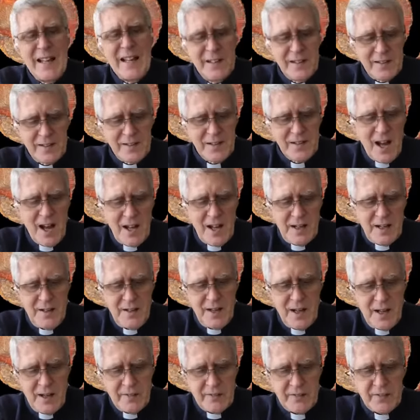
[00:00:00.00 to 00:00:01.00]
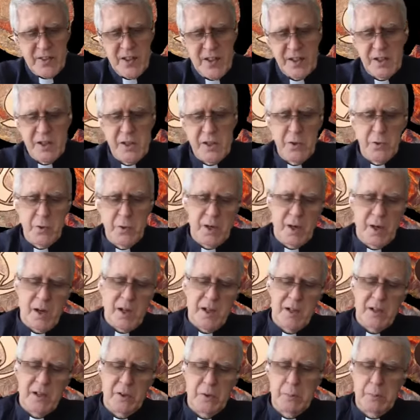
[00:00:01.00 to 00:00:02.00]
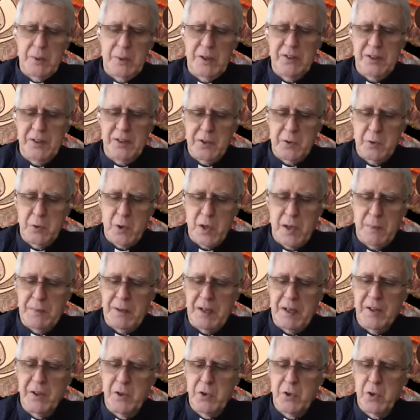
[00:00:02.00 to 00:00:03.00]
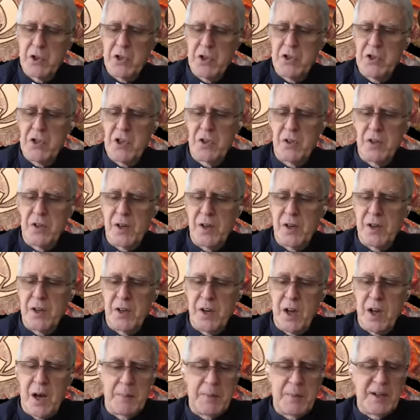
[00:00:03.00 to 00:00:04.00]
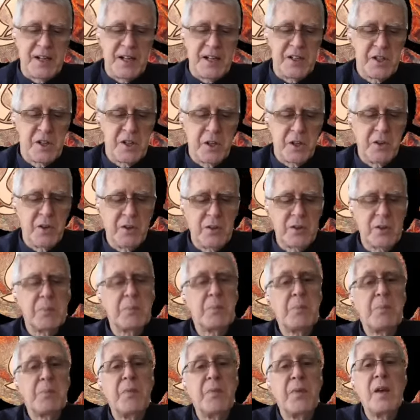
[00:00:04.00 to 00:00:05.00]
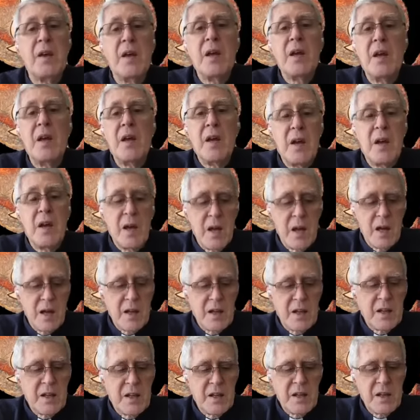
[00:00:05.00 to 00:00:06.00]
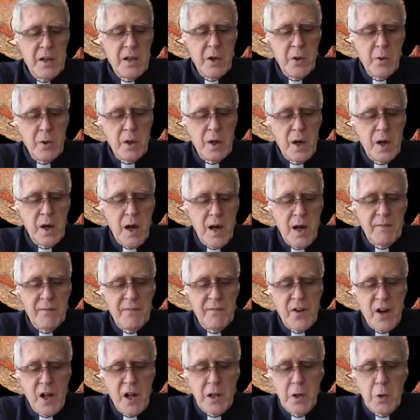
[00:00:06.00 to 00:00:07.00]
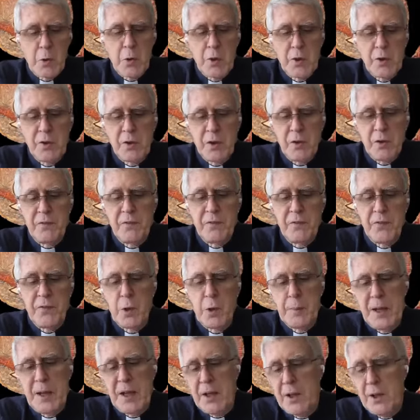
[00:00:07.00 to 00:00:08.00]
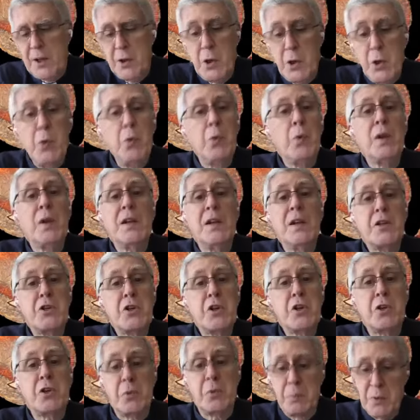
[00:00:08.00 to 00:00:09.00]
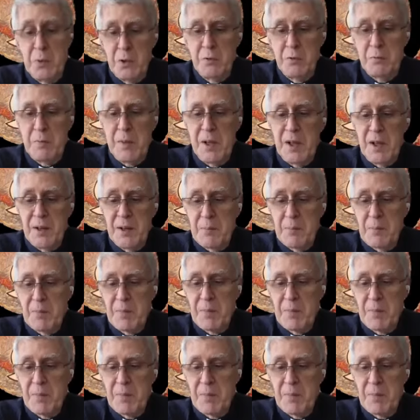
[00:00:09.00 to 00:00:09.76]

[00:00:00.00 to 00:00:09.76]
It's not enough that QAnon is busy corrupting Christian denominations. QAnon followers are forming a new religious movement.